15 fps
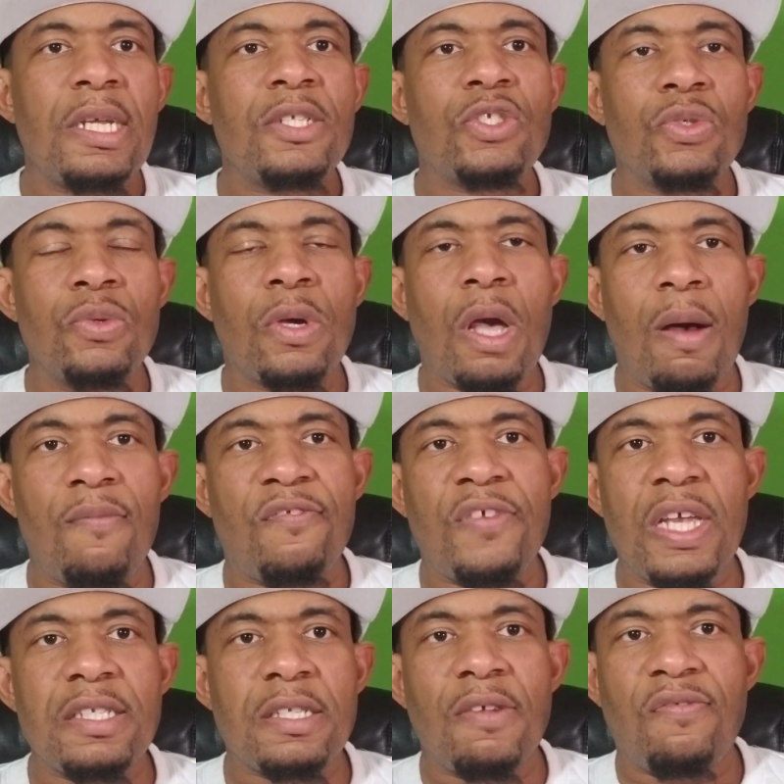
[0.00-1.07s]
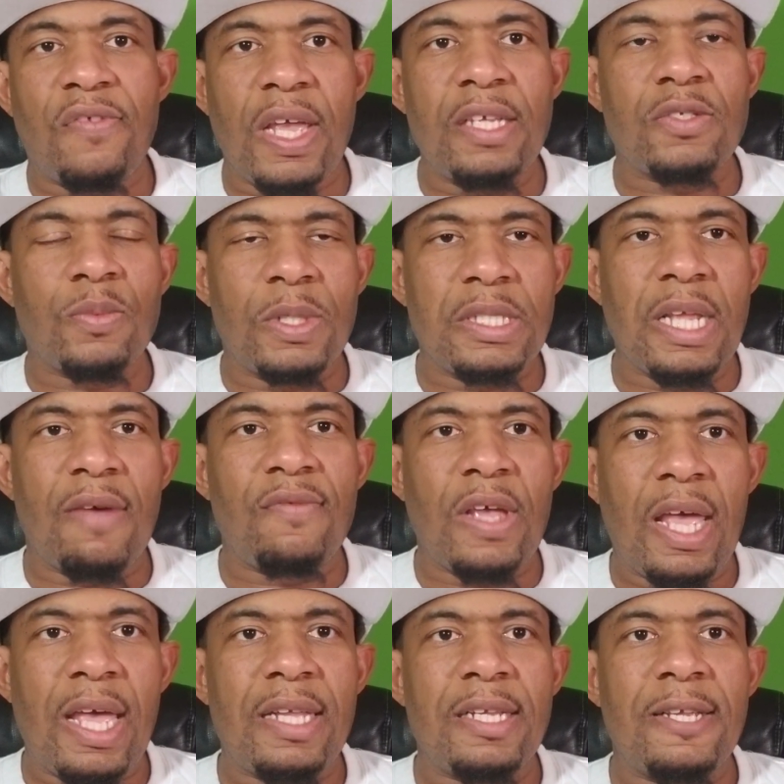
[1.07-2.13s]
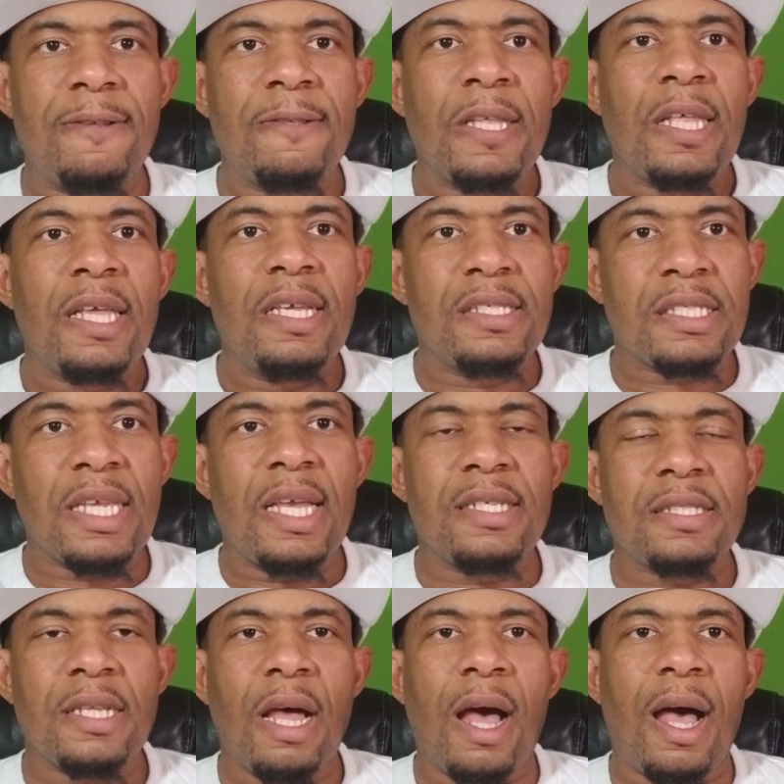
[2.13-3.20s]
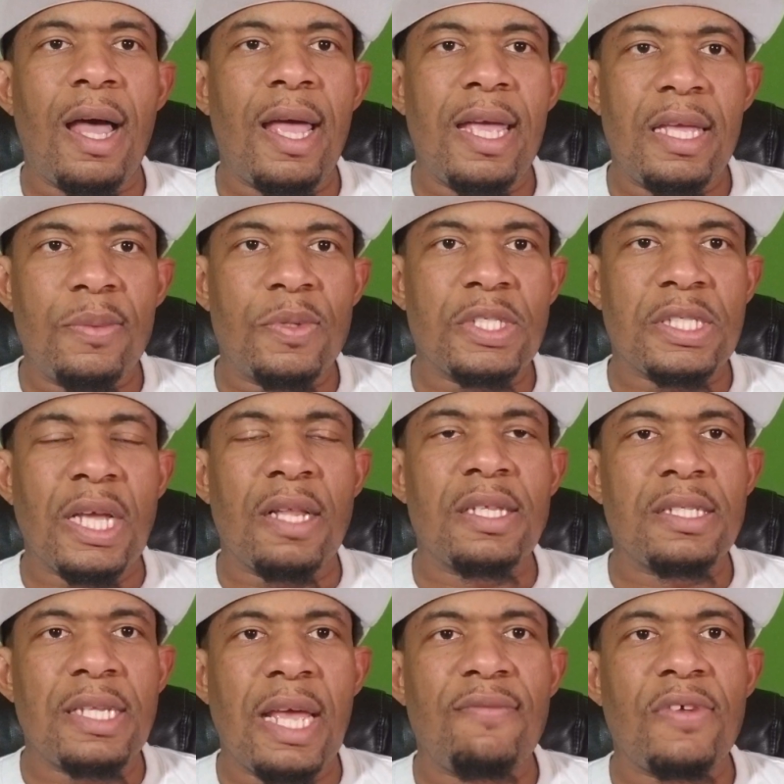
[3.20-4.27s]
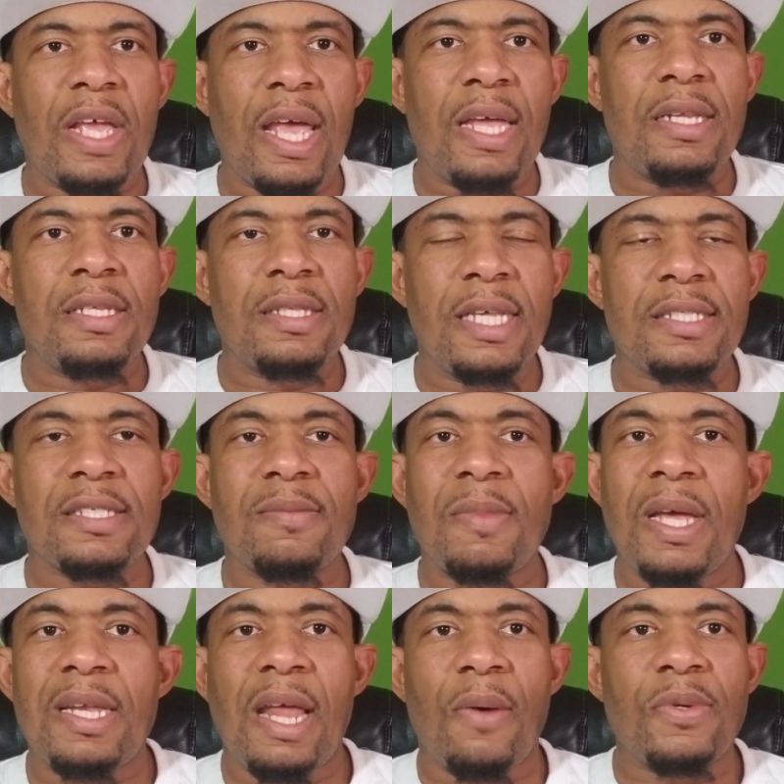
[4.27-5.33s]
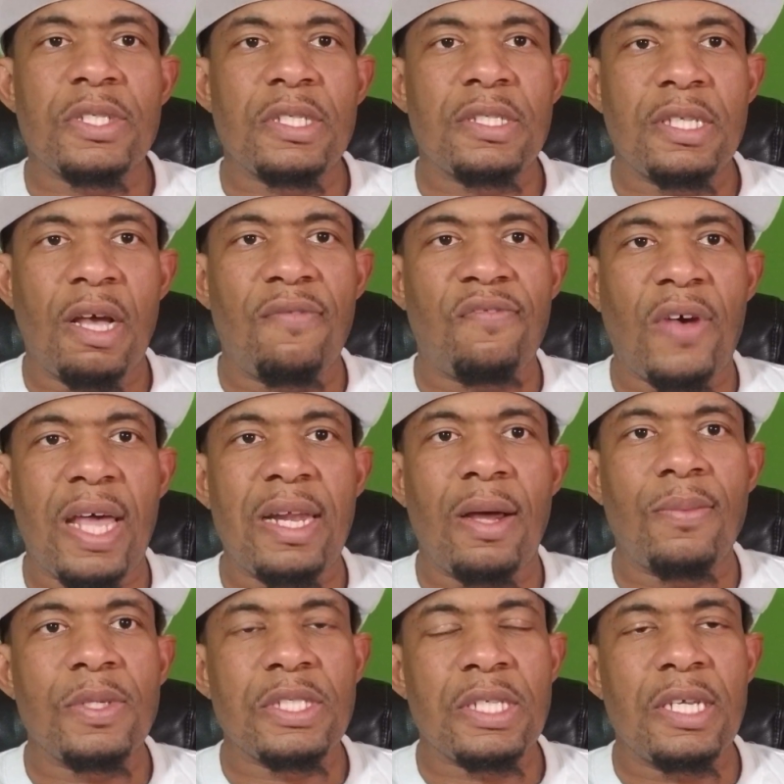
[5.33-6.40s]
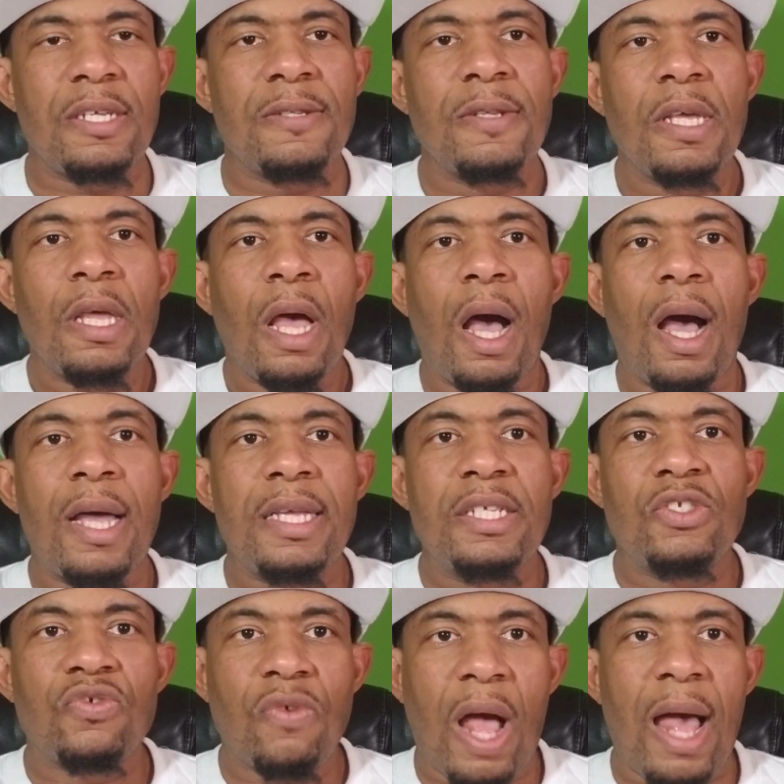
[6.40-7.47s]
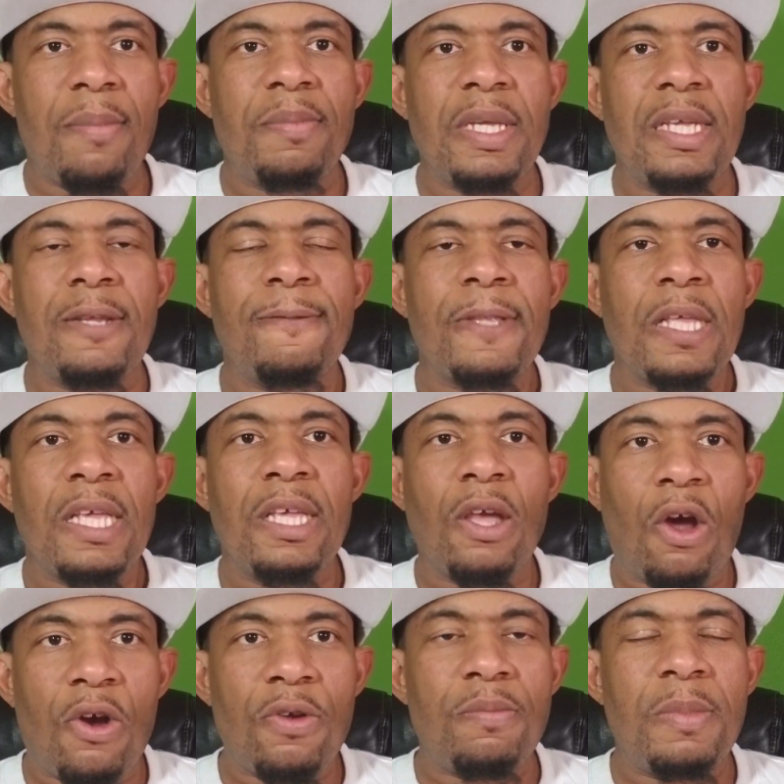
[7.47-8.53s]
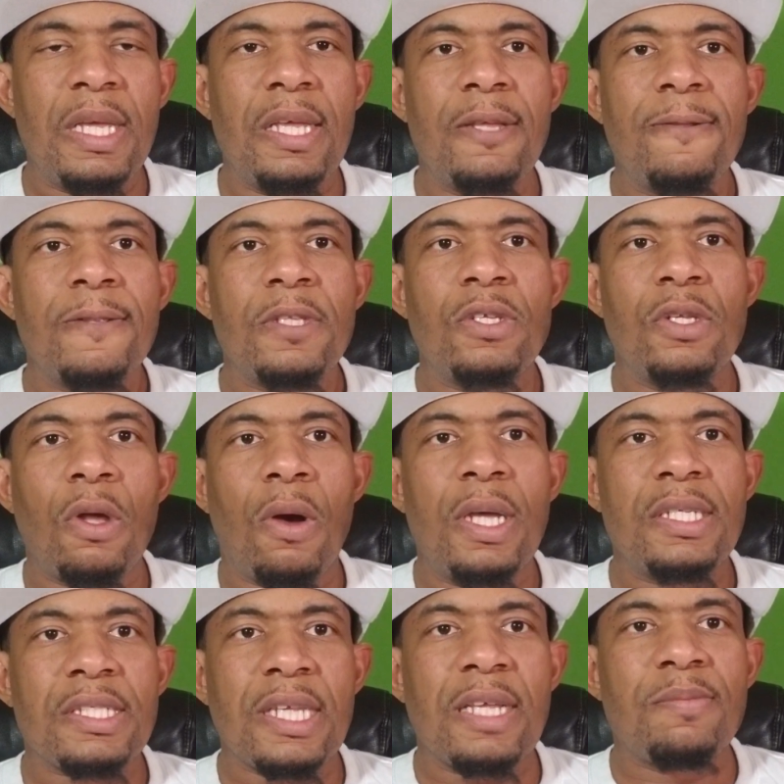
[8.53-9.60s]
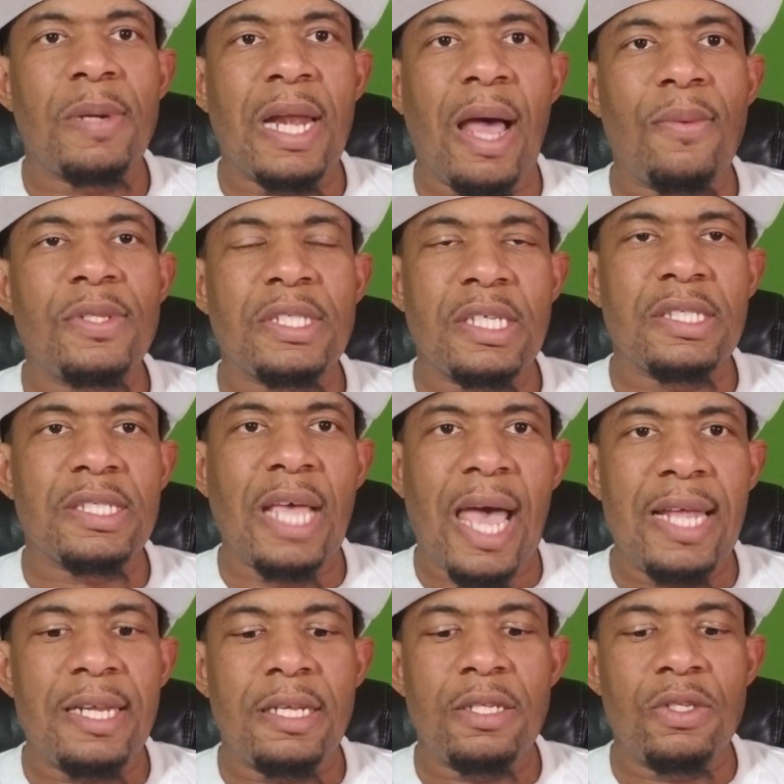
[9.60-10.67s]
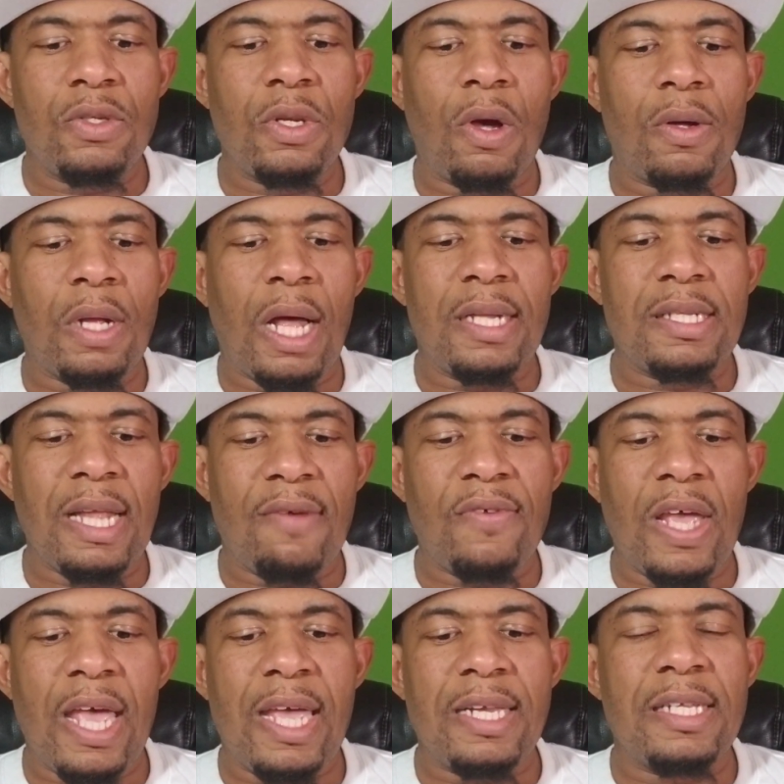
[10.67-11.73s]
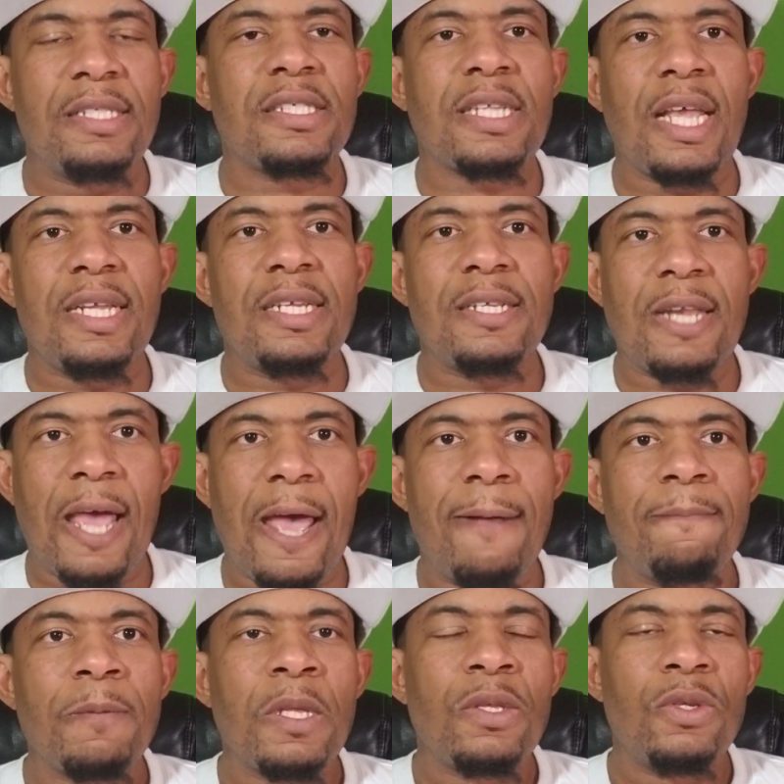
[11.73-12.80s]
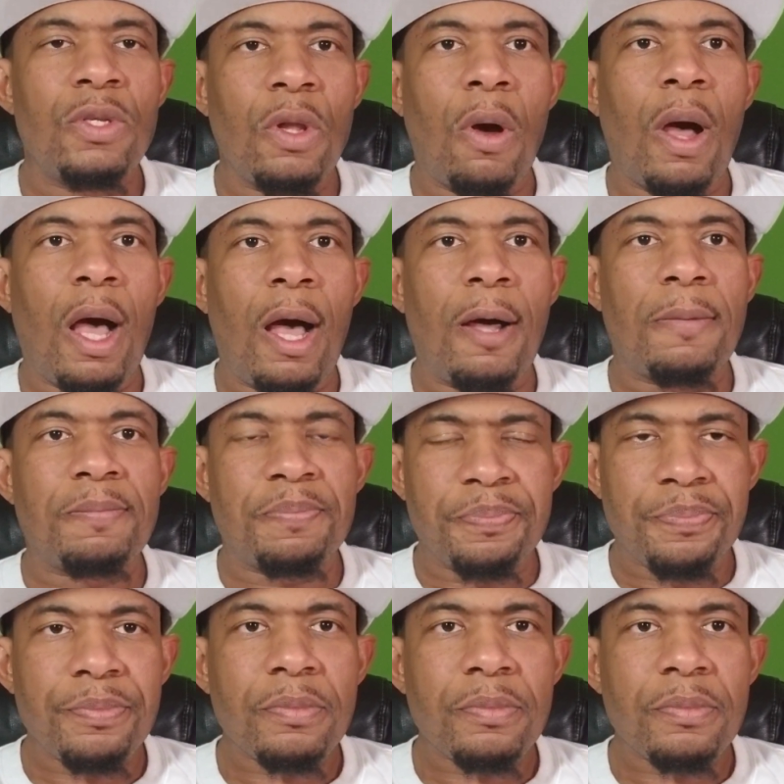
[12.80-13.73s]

to come face to face with Devin Haney. He says, and he was telling Devin Haney, "Listen, man, that was a tough fight I was in. He dropped me. He hurt me, you know," he said, "but I was excited." You know, Devin Haney stated that, you know,